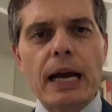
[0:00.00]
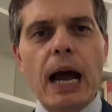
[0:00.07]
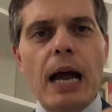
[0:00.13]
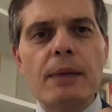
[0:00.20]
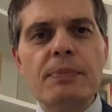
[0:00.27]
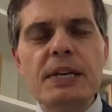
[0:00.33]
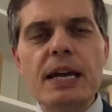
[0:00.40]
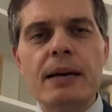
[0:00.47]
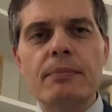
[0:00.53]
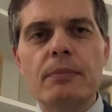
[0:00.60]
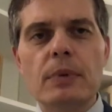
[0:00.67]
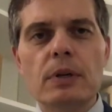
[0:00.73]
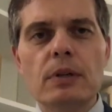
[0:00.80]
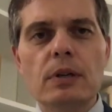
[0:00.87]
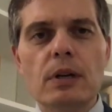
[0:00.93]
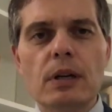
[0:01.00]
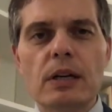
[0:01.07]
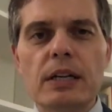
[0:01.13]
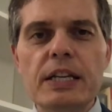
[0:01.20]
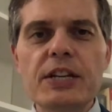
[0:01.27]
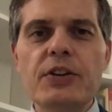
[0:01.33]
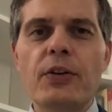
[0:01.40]
IBM,
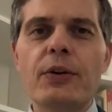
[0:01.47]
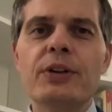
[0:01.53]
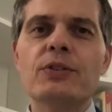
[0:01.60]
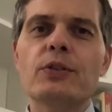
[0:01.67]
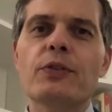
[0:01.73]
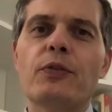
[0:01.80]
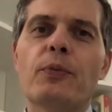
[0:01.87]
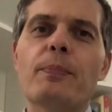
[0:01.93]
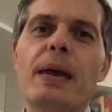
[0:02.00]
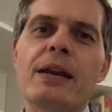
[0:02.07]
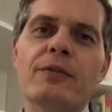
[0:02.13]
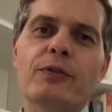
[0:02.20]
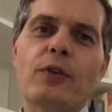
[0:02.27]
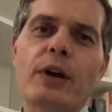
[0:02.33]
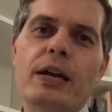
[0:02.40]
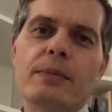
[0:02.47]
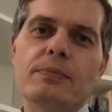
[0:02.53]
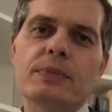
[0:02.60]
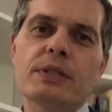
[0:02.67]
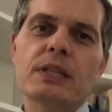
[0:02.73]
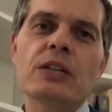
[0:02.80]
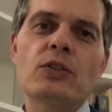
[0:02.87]
leader in the
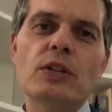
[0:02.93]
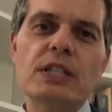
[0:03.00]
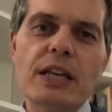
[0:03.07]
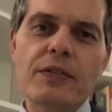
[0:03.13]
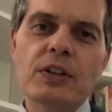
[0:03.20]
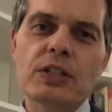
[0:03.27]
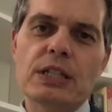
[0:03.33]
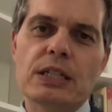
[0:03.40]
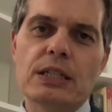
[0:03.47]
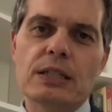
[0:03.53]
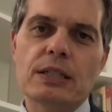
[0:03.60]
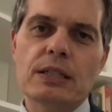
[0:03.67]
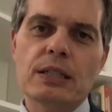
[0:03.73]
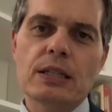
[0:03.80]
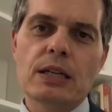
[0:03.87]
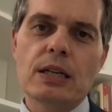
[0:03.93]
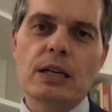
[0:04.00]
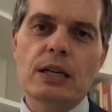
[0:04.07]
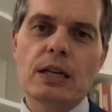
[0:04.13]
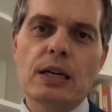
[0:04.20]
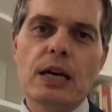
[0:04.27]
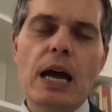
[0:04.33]
mainframes in the 70s,
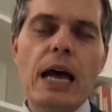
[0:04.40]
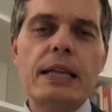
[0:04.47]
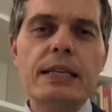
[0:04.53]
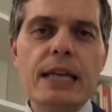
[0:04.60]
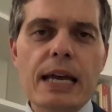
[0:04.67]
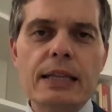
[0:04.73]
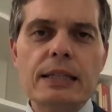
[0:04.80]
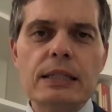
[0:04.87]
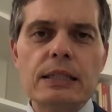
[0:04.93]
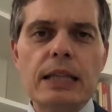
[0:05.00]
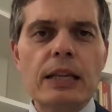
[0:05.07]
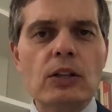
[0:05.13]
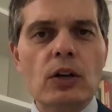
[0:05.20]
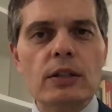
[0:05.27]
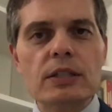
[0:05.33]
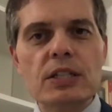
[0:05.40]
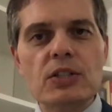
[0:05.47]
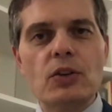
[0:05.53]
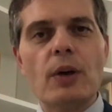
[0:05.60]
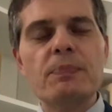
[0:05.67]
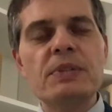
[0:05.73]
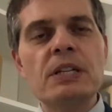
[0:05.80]
and yet that got
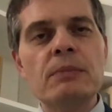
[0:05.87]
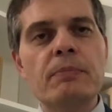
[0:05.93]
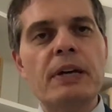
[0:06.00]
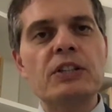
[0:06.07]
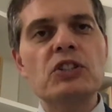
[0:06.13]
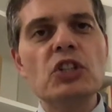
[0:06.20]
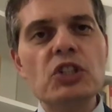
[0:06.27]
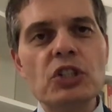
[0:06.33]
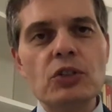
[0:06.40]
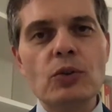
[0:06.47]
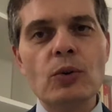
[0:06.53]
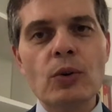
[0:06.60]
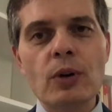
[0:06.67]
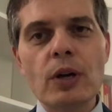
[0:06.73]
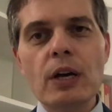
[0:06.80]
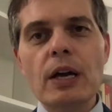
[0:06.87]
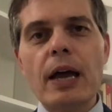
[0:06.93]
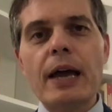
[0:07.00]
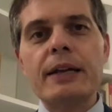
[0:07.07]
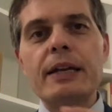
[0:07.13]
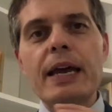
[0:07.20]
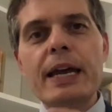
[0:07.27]
disrupted by digital
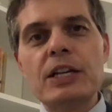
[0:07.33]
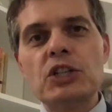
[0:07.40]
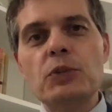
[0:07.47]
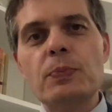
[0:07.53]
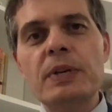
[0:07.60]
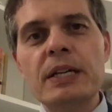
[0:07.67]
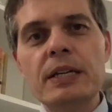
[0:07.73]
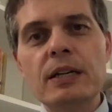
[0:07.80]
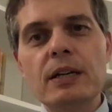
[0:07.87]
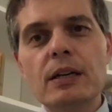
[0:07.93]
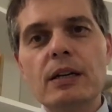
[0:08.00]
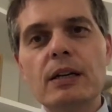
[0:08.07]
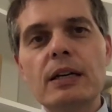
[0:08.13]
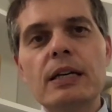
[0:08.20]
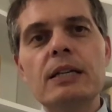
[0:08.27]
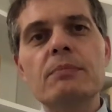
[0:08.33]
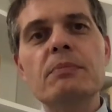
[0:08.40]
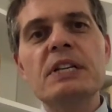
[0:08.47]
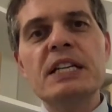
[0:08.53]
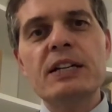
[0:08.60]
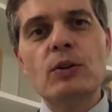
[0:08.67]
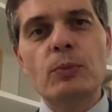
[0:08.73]
and HP in mini
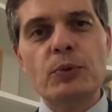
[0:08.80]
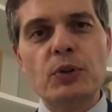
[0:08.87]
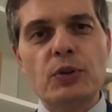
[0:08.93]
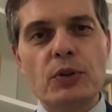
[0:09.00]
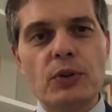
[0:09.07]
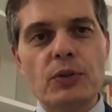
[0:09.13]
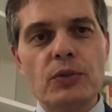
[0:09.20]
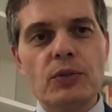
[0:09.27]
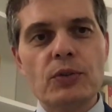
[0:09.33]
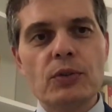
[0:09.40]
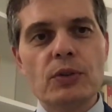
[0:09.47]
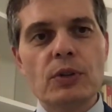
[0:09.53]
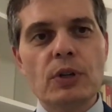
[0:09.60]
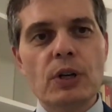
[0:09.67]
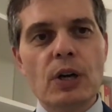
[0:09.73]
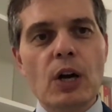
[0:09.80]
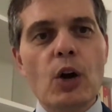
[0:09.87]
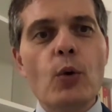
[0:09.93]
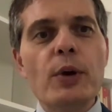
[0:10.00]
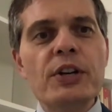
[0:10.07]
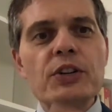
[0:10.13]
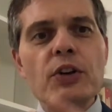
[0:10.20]
computers, who
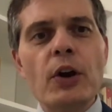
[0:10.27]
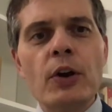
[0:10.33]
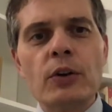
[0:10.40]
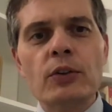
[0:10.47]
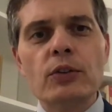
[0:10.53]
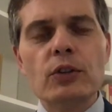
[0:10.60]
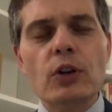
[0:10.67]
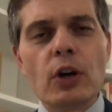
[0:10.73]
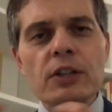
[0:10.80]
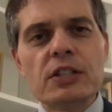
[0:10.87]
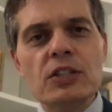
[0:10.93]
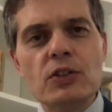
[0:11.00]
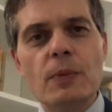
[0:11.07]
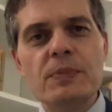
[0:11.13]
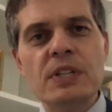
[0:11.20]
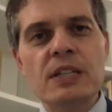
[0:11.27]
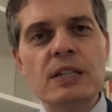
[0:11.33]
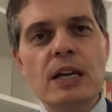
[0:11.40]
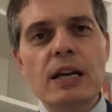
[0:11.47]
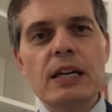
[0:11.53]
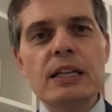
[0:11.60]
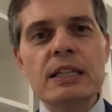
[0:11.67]
in turn got disrupted
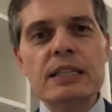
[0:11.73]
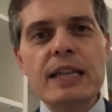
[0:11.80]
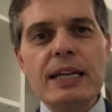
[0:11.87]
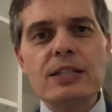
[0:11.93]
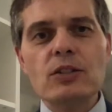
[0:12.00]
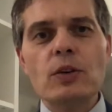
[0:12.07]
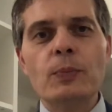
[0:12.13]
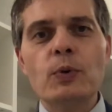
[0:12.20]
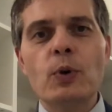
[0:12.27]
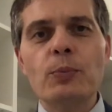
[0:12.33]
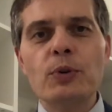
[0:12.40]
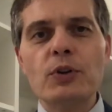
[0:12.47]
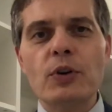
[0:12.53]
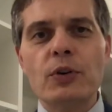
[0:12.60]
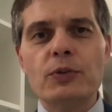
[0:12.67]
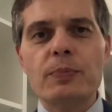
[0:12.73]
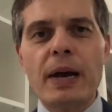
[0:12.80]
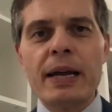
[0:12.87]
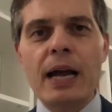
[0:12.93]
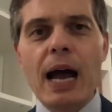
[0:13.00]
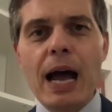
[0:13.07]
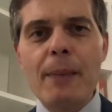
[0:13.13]
in desktop computers by
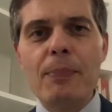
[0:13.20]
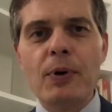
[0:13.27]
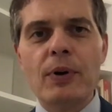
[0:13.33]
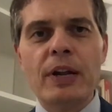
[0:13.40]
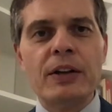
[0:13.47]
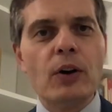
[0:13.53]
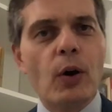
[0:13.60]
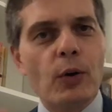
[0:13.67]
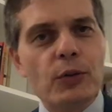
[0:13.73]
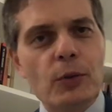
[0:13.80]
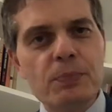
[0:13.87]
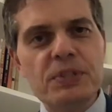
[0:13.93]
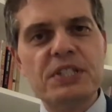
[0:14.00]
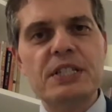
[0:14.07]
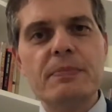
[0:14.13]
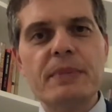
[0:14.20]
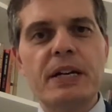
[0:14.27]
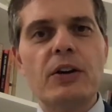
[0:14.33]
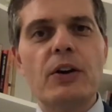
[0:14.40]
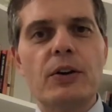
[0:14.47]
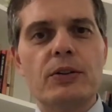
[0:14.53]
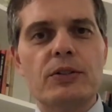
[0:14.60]
Apple and other PC
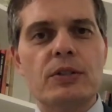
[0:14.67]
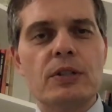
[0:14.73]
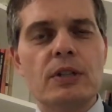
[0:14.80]
makers,